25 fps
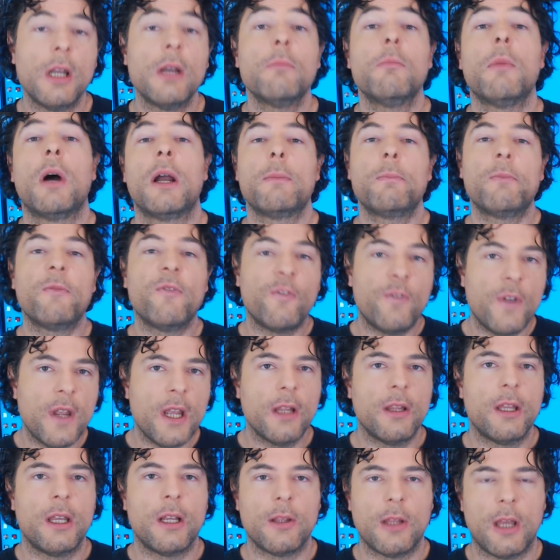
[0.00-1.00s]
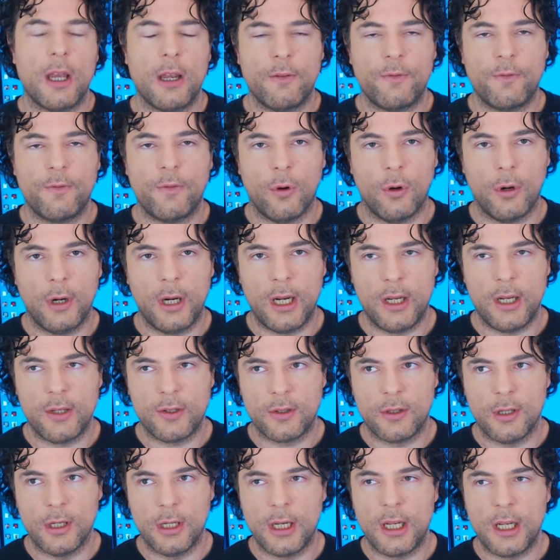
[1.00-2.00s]
My feeling, therefore,
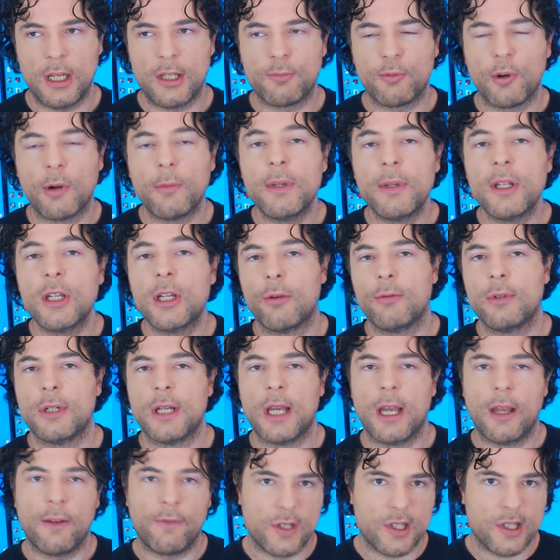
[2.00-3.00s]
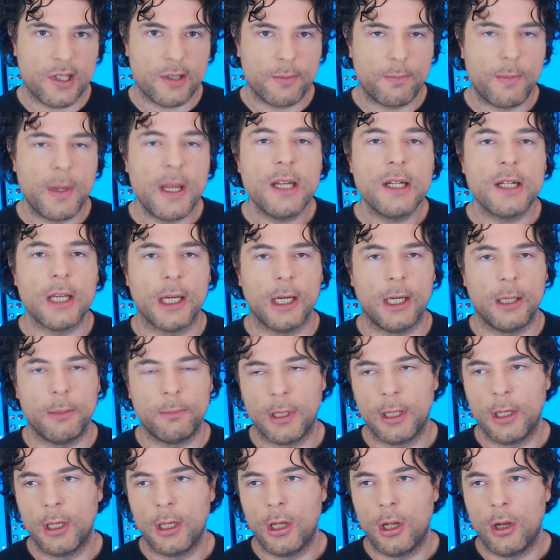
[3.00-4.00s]
is that it's probably going to have a speed
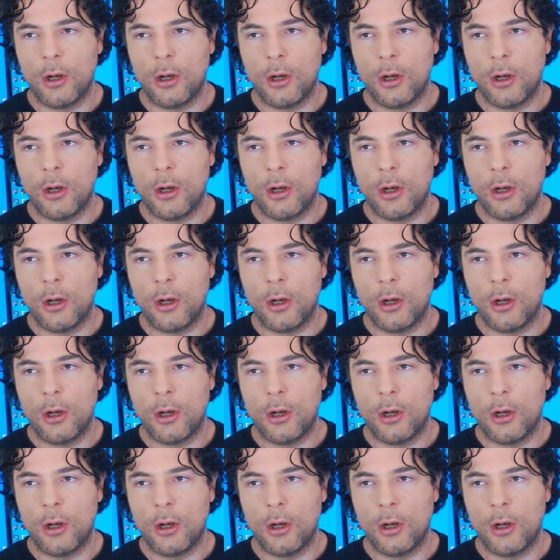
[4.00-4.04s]
up